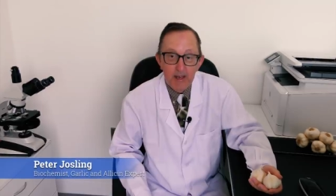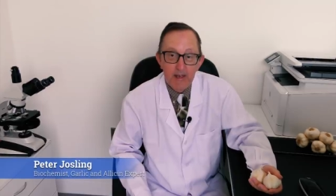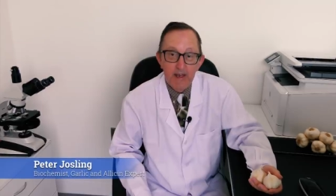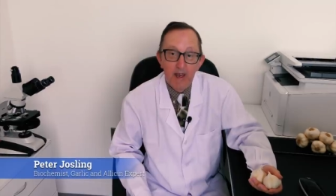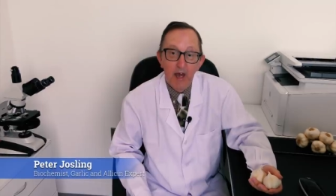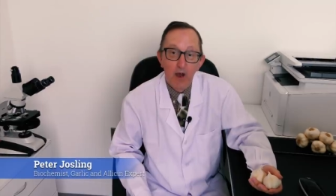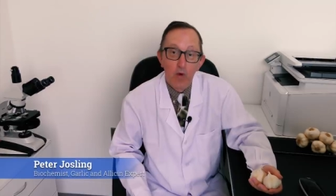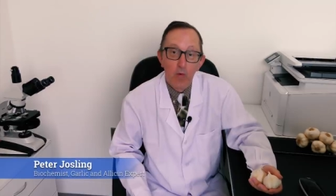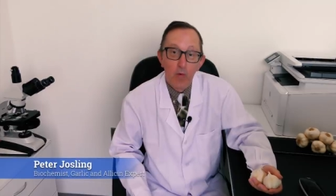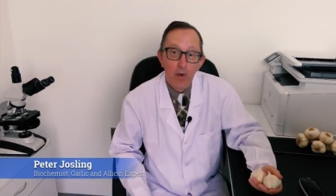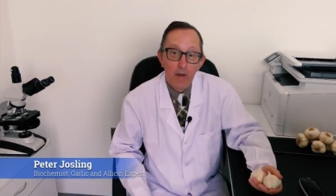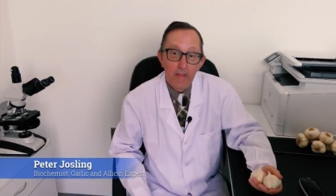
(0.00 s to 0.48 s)

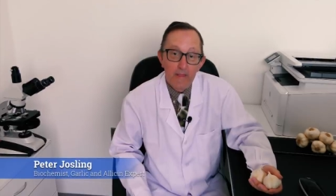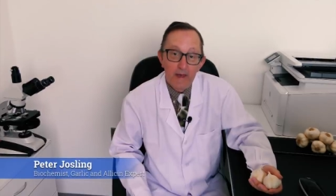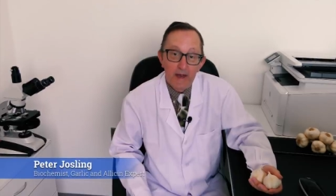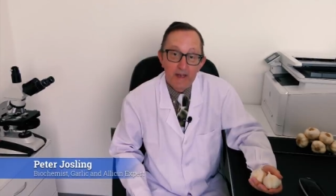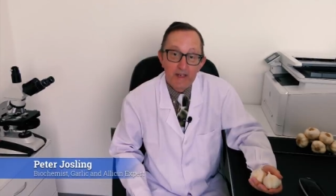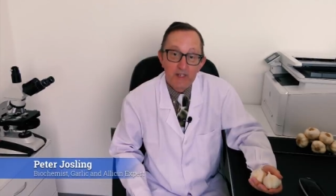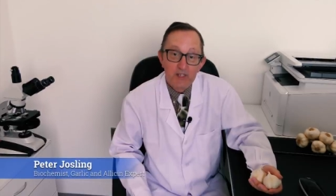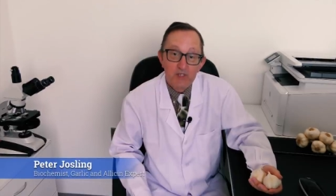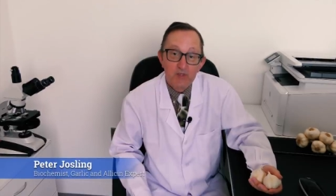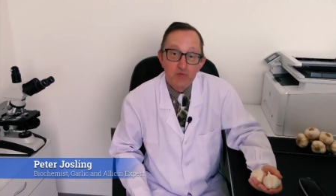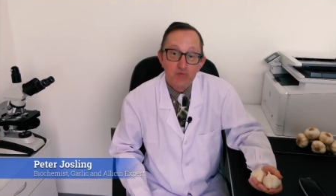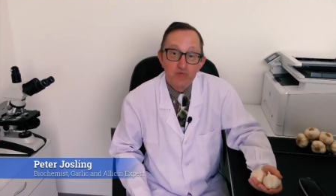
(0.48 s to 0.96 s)
Now, when
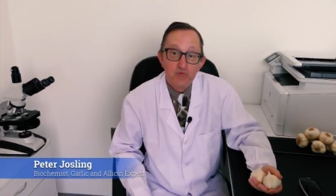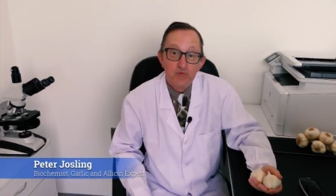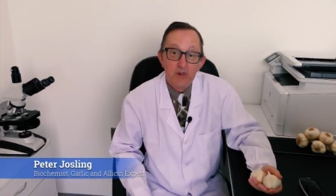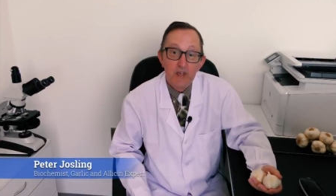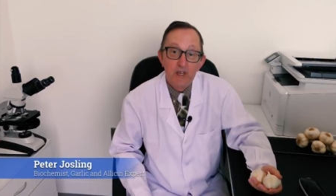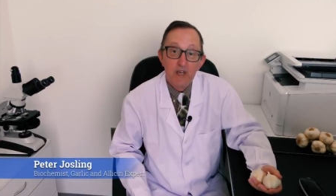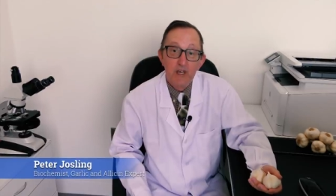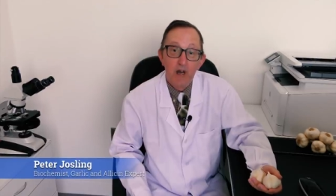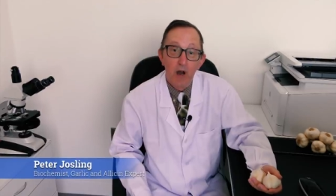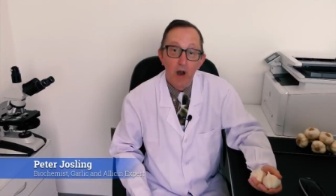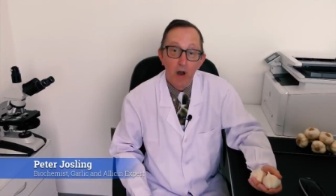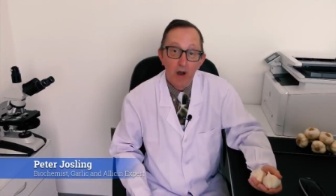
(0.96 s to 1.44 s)
that is
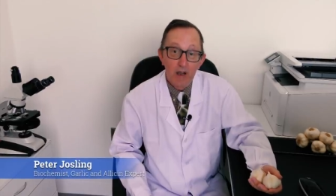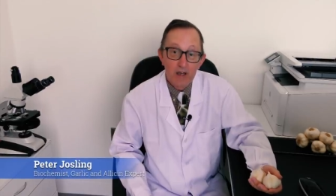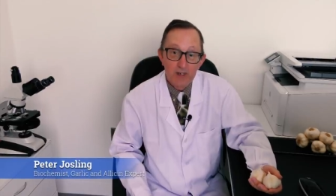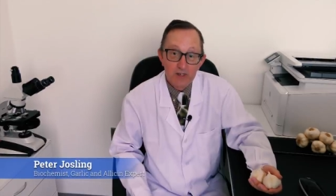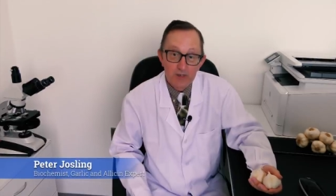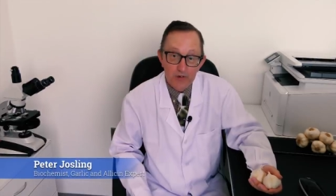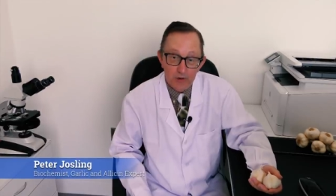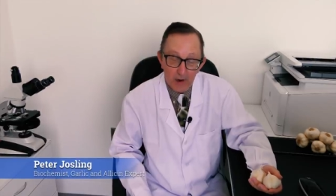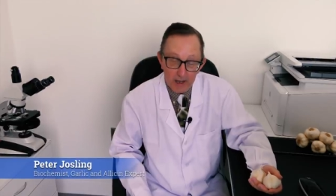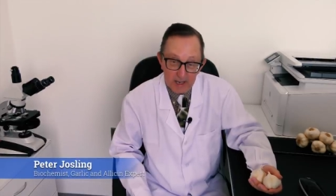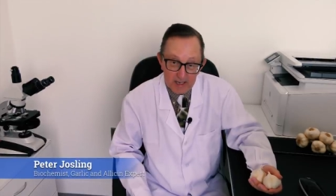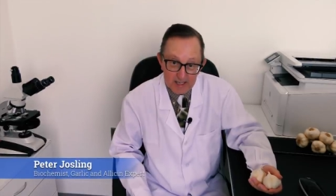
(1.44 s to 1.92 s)

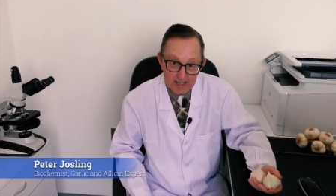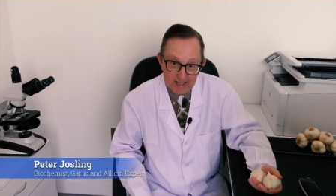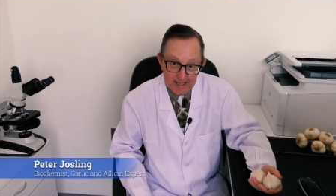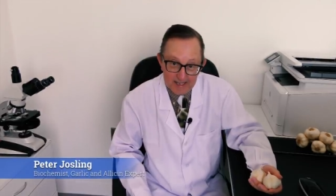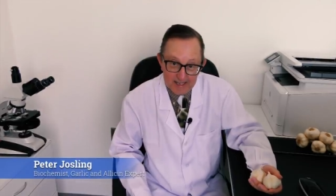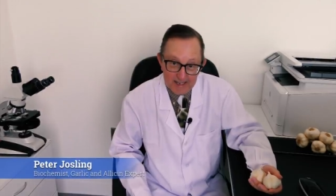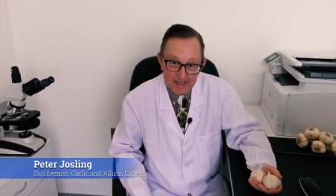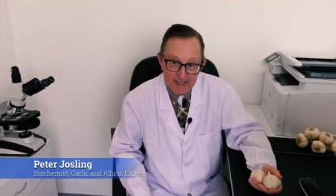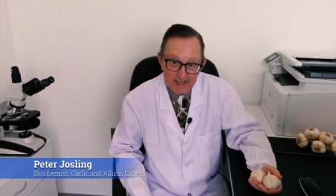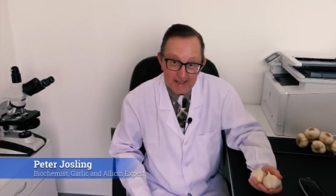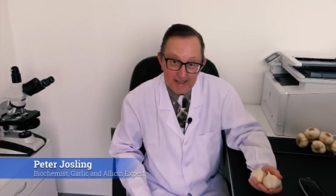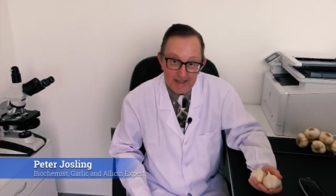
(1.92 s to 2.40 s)

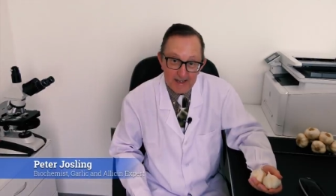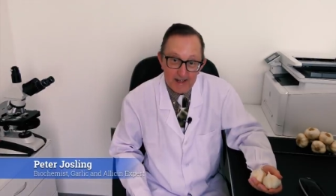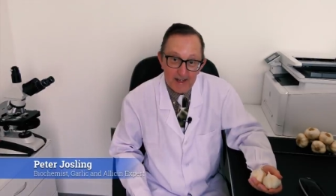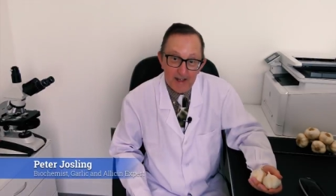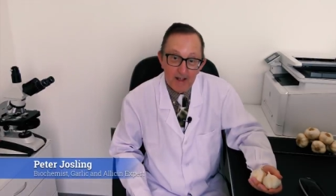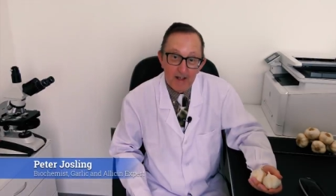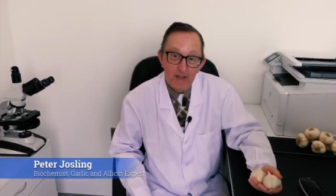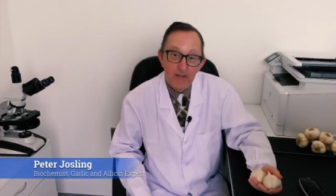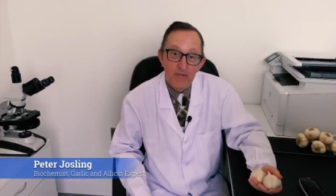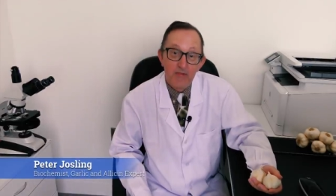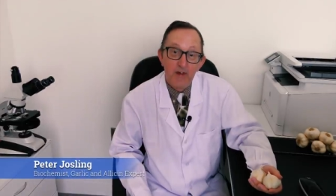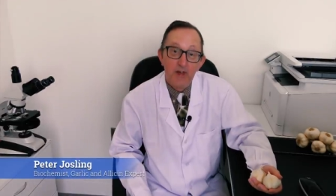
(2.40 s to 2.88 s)
rehydrated,
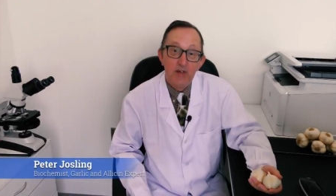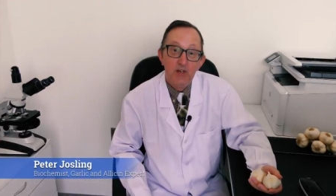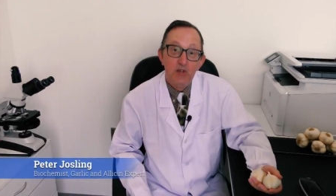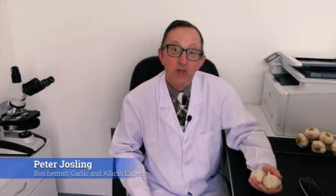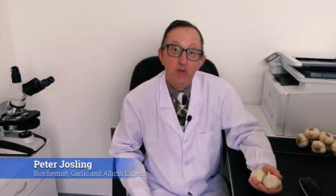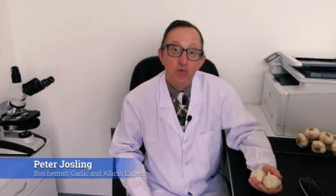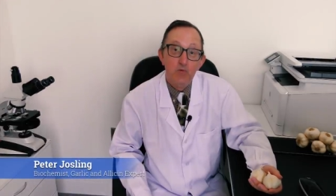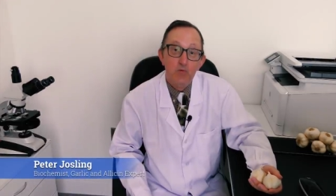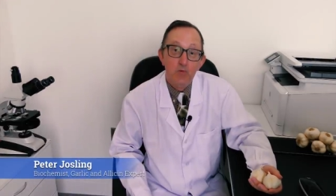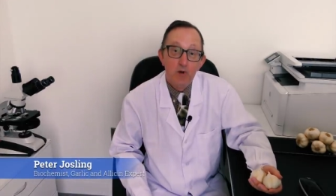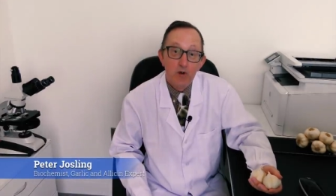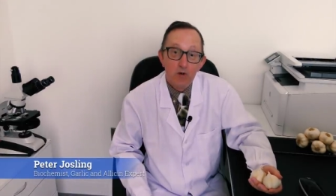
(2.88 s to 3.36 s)
then
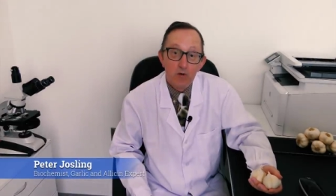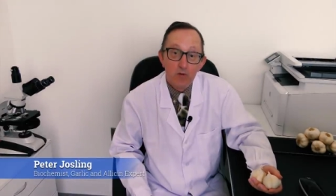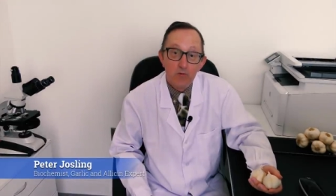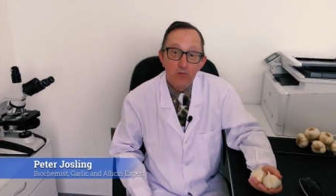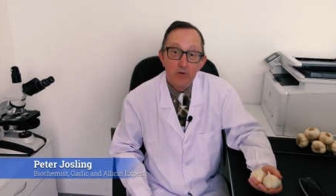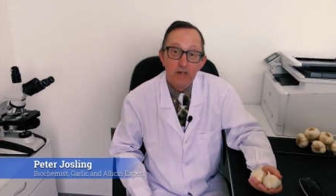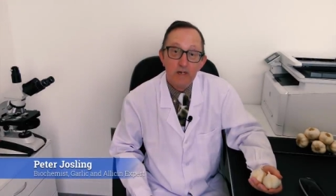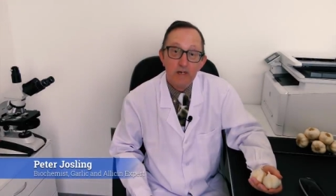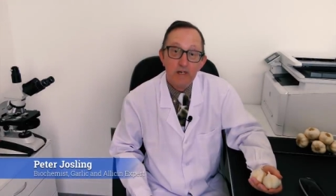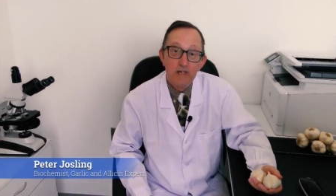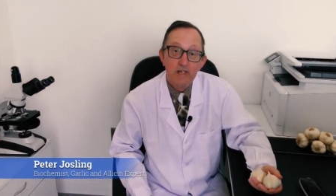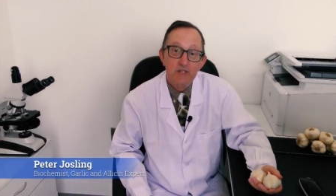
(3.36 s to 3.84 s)
you will
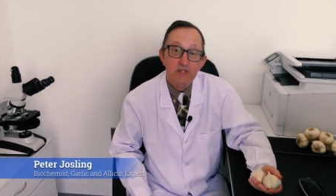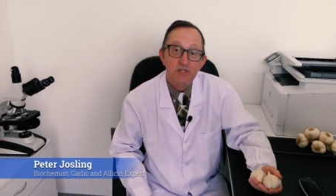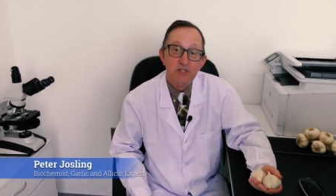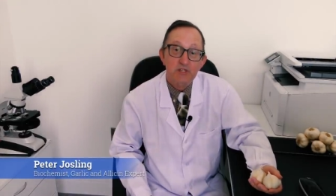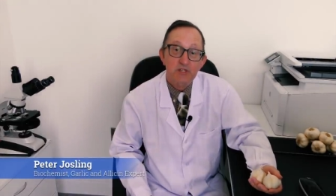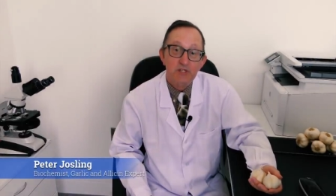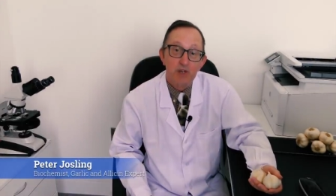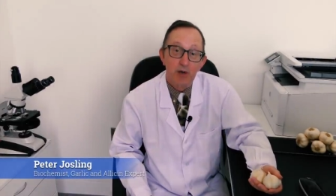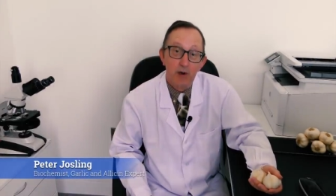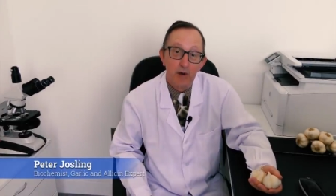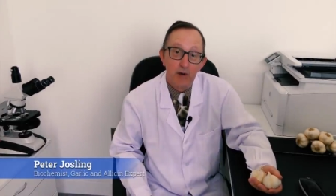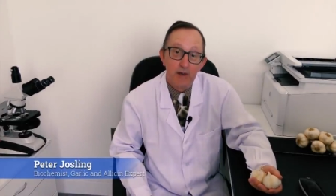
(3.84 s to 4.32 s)

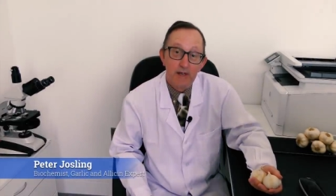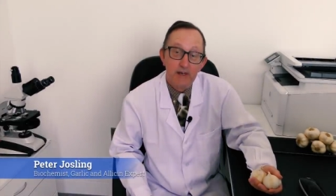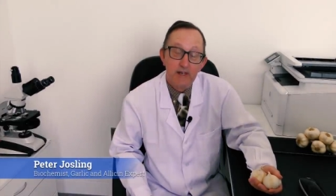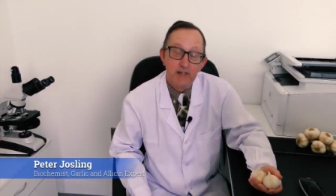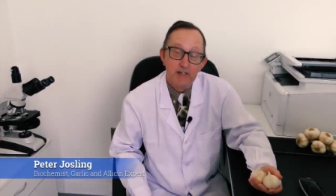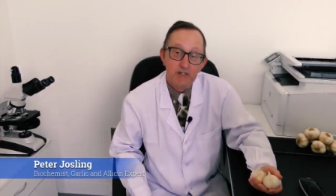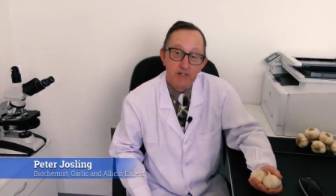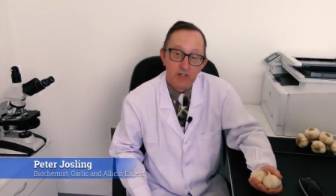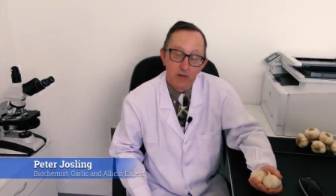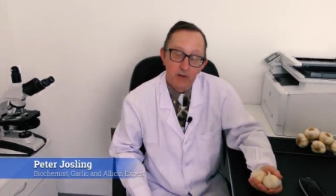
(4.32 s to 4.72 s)
release tiny